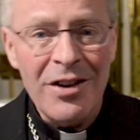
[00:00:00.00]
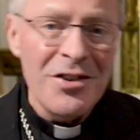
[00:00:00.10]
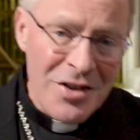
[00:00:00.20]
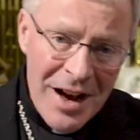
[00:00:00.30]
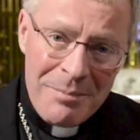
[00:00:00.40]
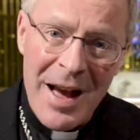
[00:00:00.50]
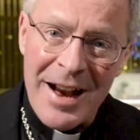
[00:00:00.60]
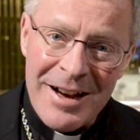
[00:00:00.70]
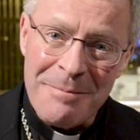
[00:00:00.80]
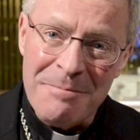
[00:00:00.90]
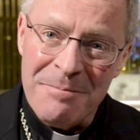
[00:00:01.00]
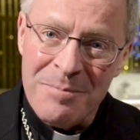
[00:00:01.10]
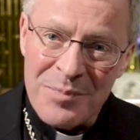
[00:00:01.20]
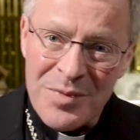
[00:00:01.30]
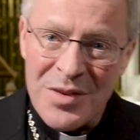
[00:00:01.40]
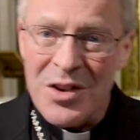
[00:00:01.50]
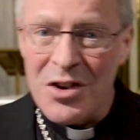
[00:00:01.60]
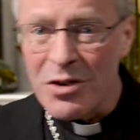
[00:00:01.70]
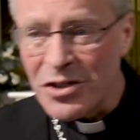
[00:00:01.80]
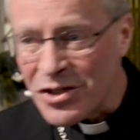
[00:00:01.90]
You got back up.
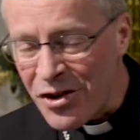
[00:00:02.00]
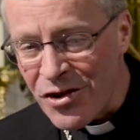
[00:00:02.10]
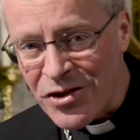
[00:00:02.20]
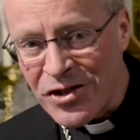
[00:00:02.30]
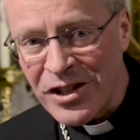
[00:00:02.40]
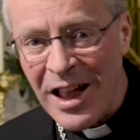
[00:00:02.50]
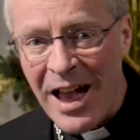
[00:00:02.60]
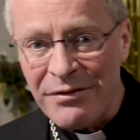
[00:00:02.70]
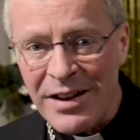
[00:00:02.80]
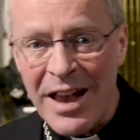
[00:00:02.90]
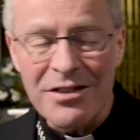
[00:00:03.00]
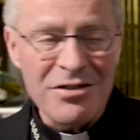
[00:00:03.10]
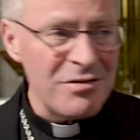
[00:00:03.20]
You were scourged and laughed at